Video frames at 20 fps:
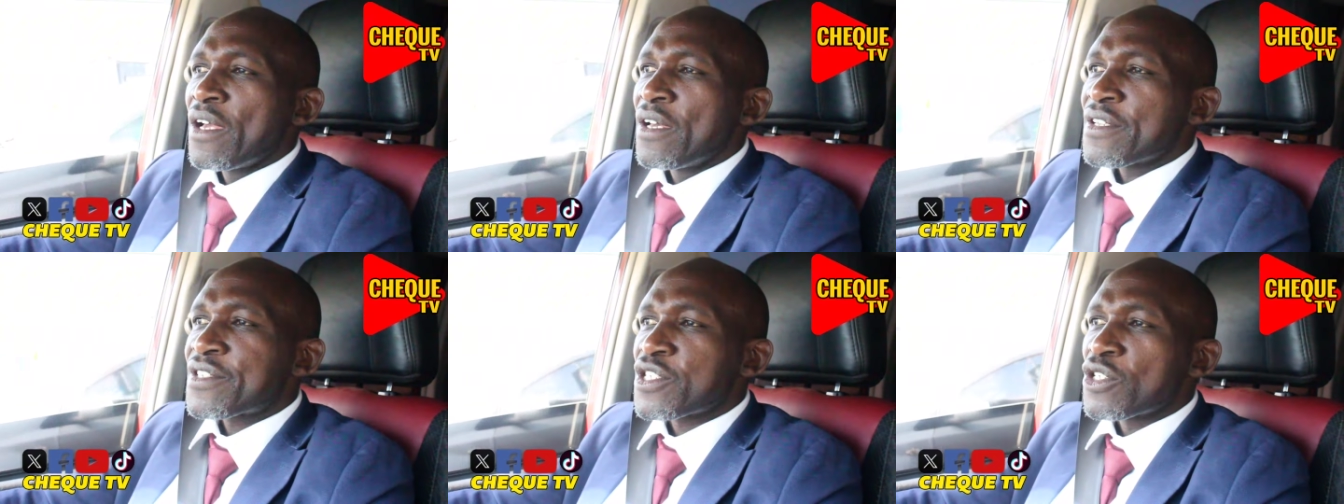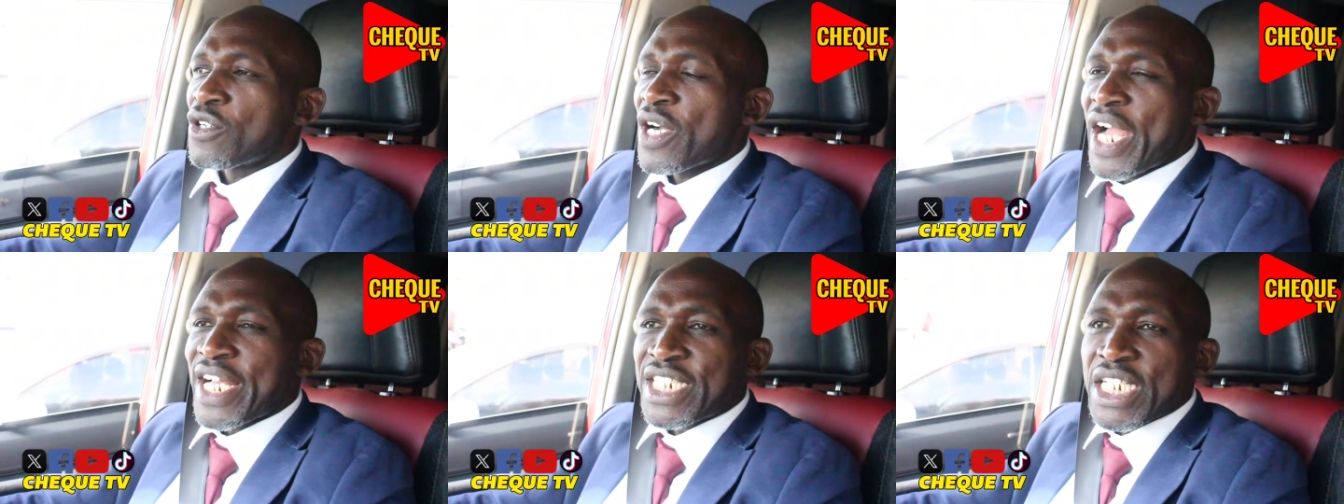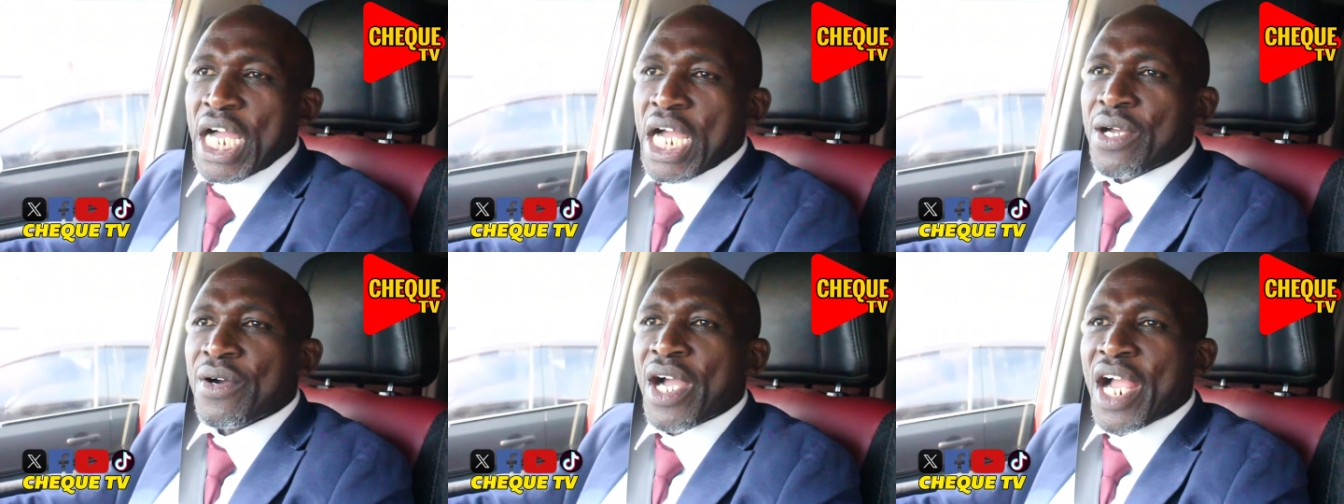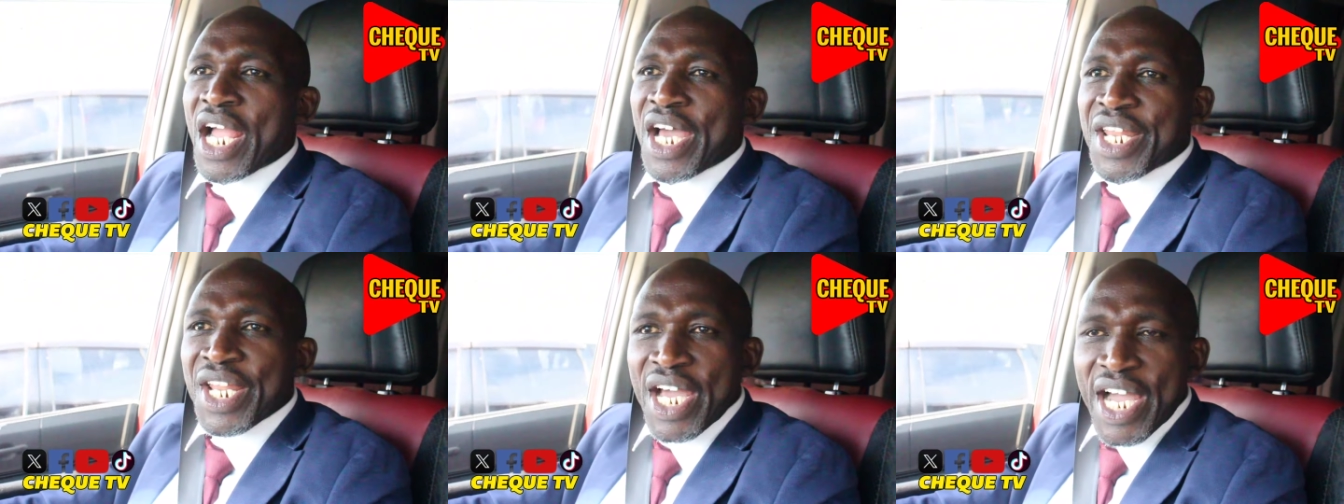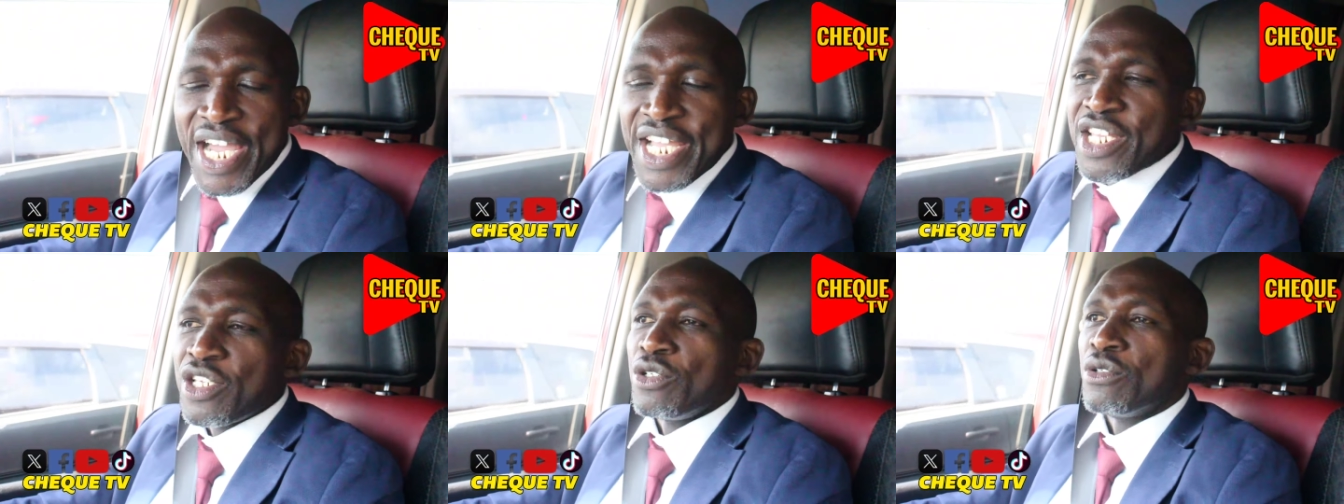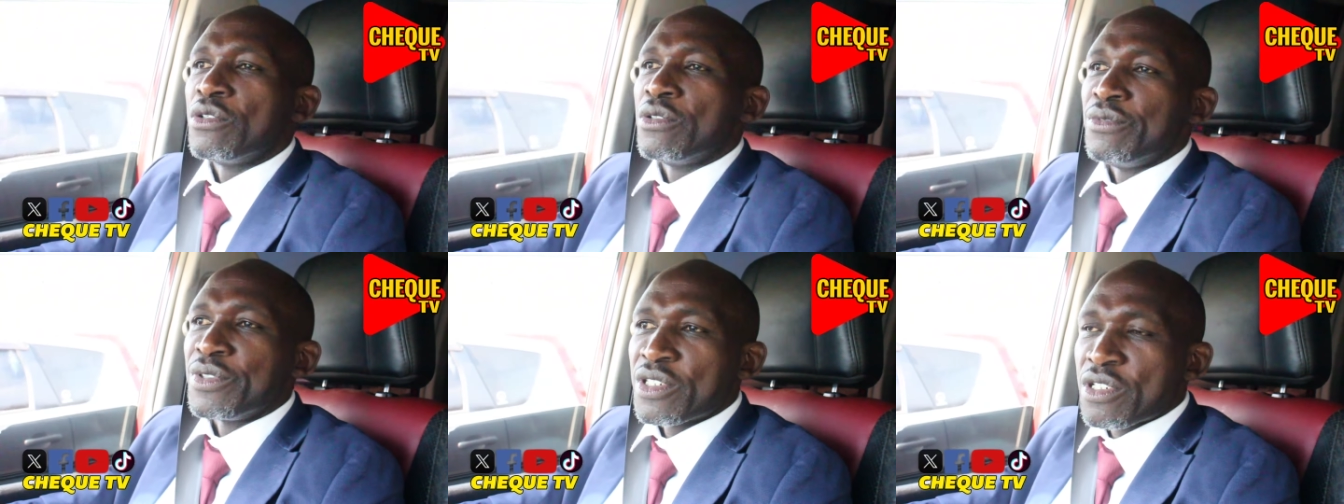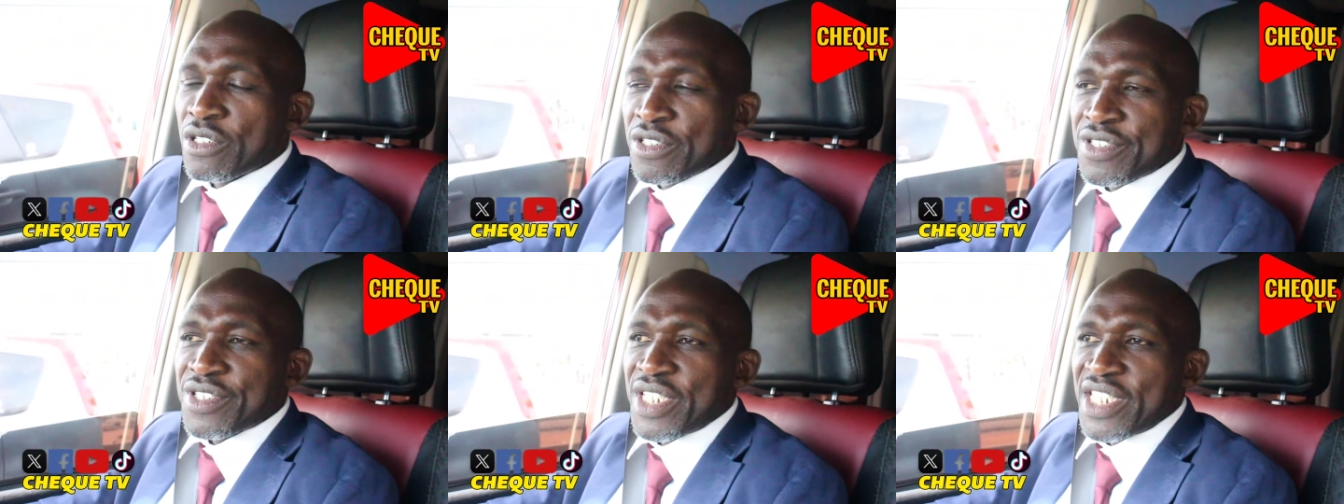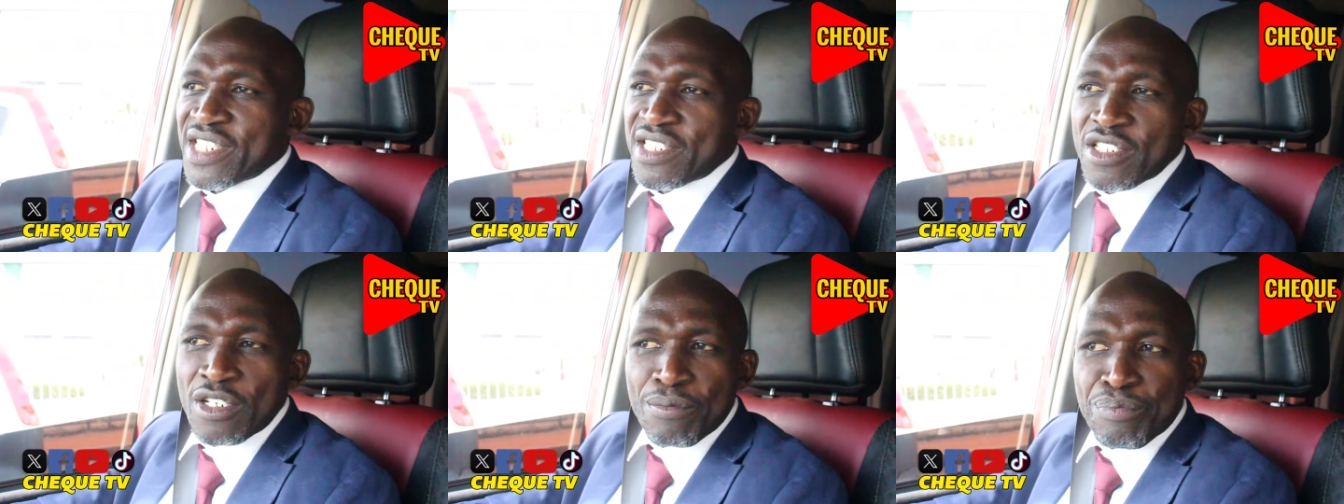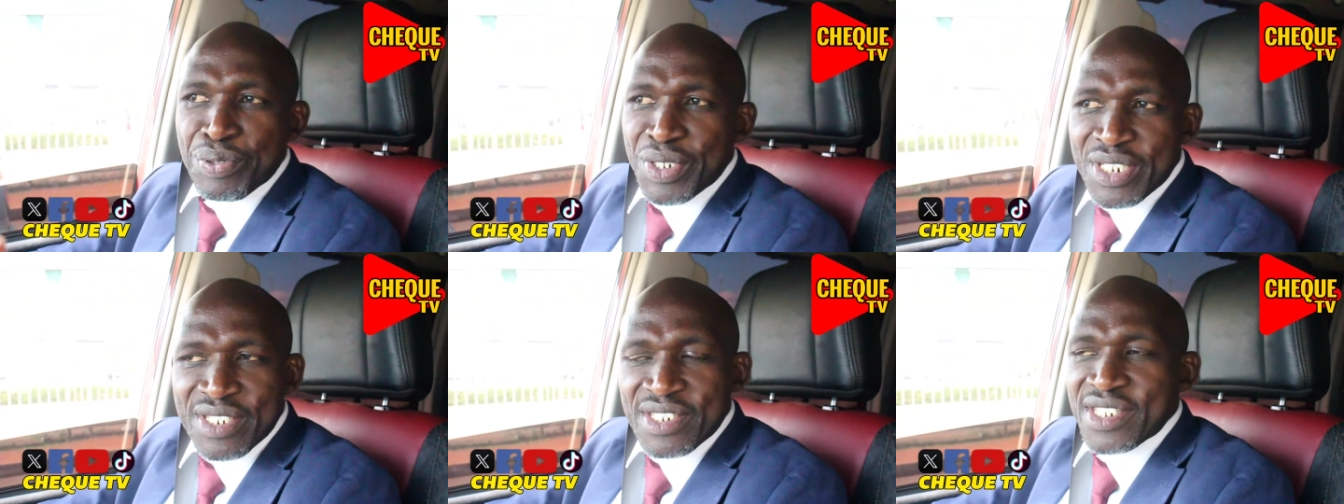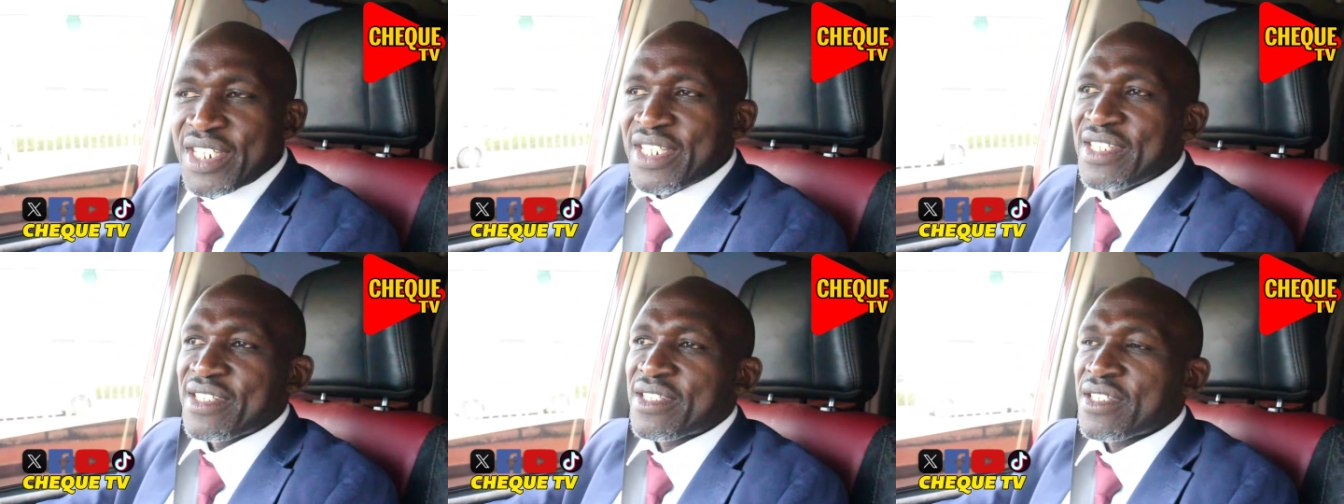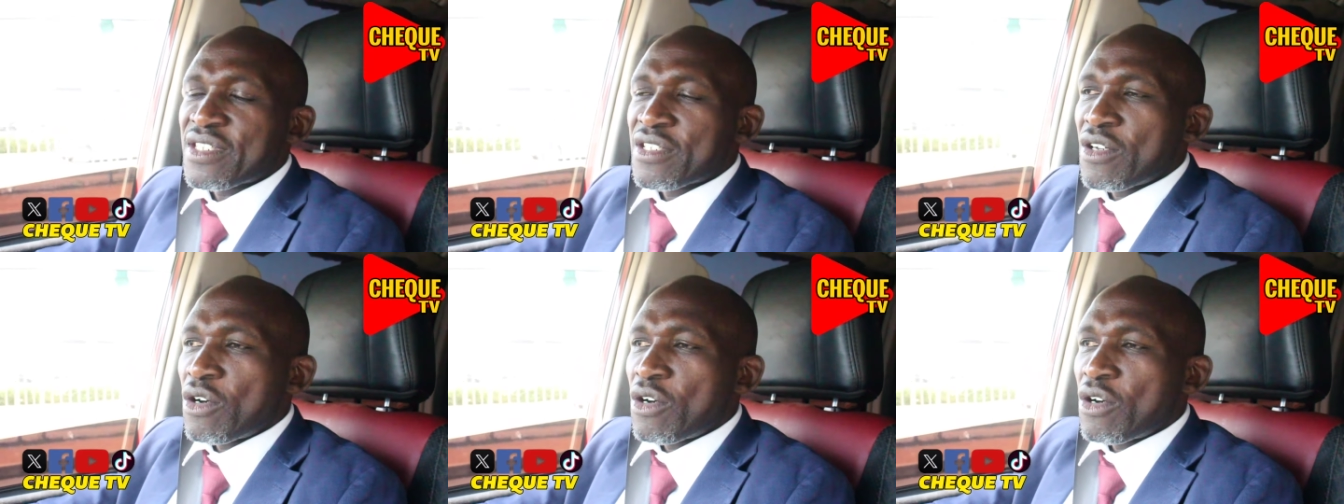So Gachagua can argue, because there's no precedence